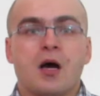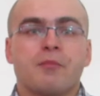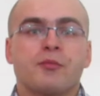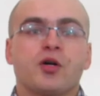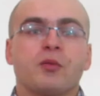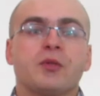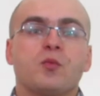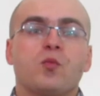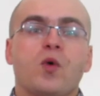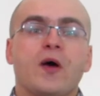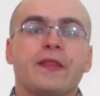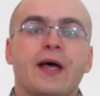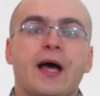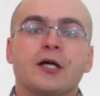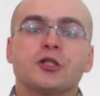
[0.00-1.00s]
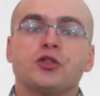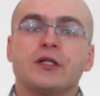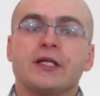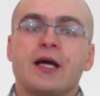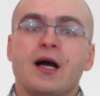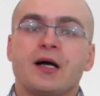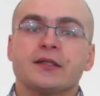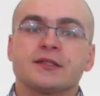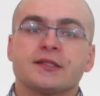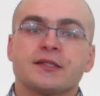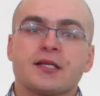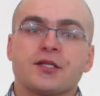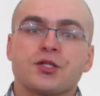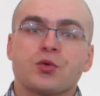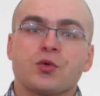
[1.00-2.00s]
Problem 1 actually asks
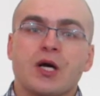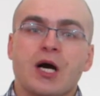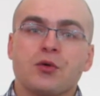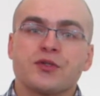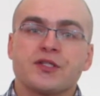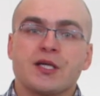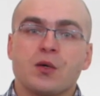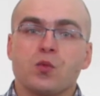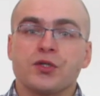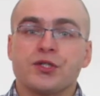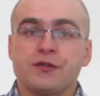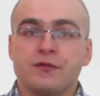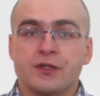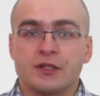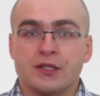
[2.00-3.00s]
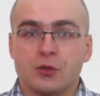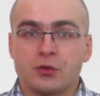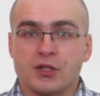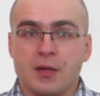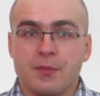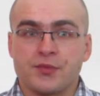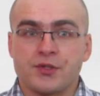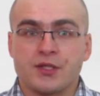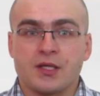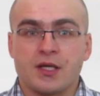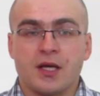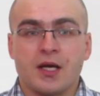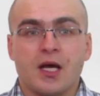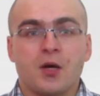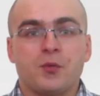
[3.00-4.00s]
us to count somewhat different outcomes.
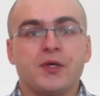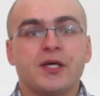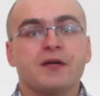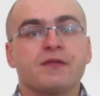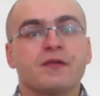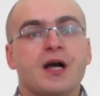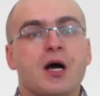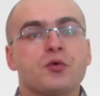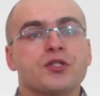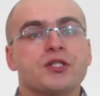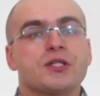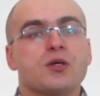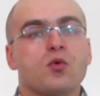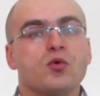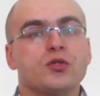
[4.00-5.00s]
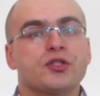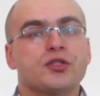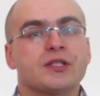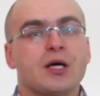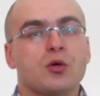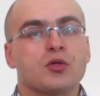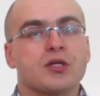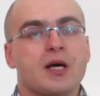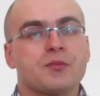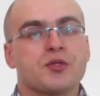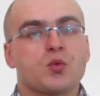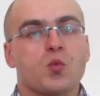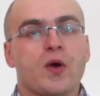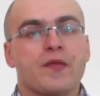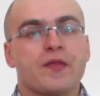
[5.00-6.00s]
We have counted ordered
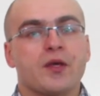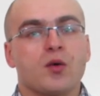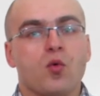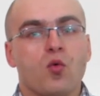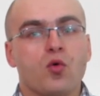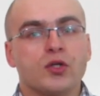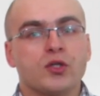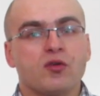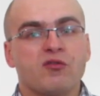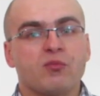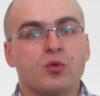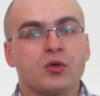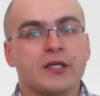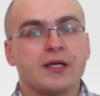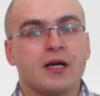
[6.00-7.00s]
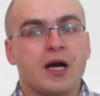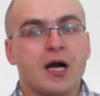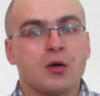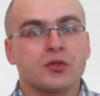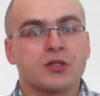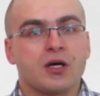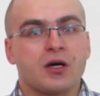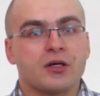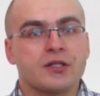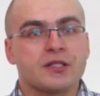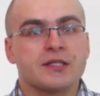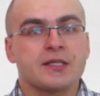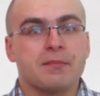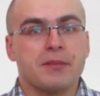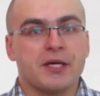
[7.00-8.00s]
outcomes where the order of pulling out
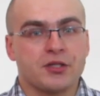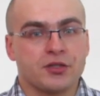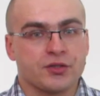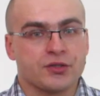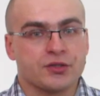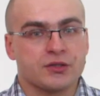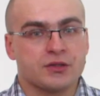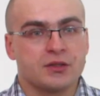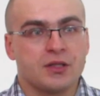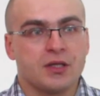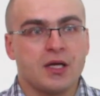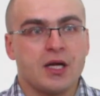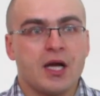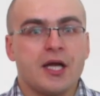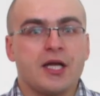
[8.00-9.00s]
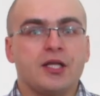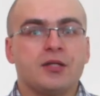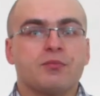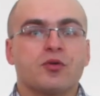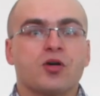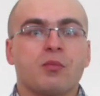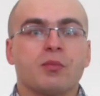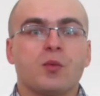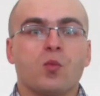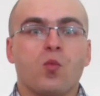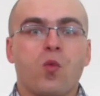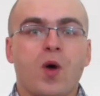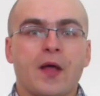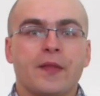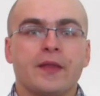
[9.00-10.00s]
cards matters. In problem
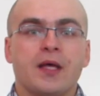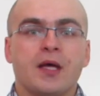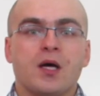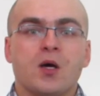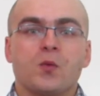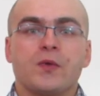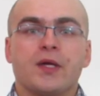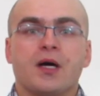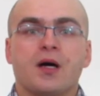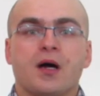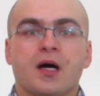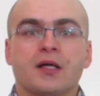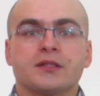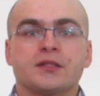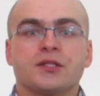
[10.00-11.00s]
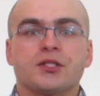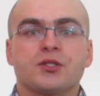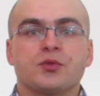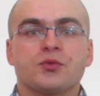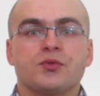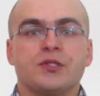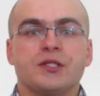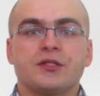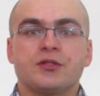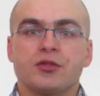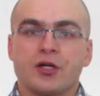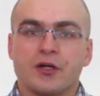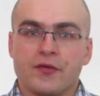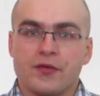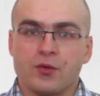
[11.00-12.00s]
1, we are asked to
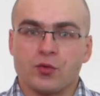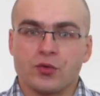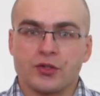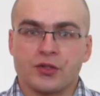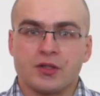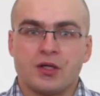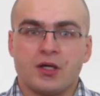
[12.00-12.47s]
disregard the order.